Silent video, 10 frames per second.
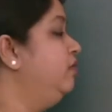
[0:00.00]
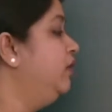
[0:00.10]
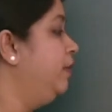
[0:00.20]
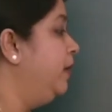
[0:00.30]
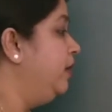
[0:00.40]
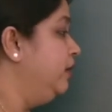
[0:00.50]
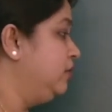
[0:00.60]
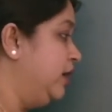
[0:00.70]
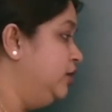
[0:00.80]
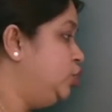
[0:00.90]
the
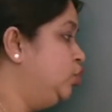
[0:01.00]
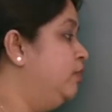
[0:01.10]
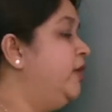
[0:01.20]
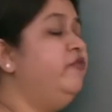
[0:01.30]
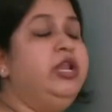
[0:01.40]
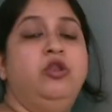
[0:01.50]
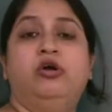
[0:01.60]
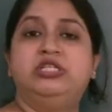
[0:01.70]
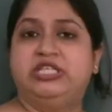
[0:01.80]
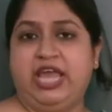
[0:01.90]
consumer will
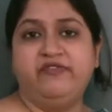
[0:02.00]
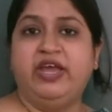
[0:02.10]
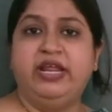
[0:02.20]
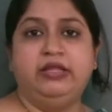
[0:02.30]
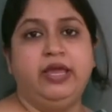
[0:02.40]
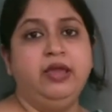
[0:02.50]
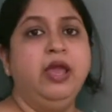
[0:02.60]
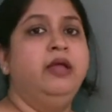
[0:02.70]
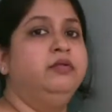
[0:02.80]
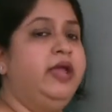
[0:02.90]
not save anything,
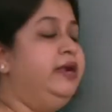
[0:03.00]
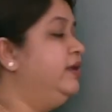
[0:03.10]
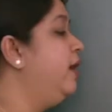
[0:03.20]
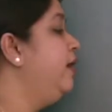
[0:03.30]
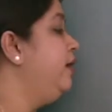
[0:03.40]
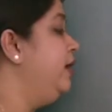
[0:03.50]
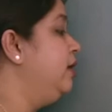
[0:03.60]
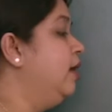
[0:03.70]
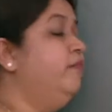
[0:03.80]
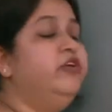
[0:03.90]
the entire
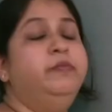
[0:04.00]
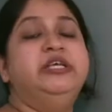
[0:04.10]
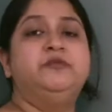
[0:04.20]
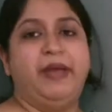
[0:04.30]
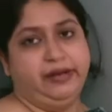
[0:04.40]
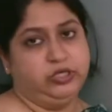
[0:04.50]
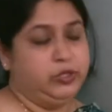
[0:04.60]
income will be spent.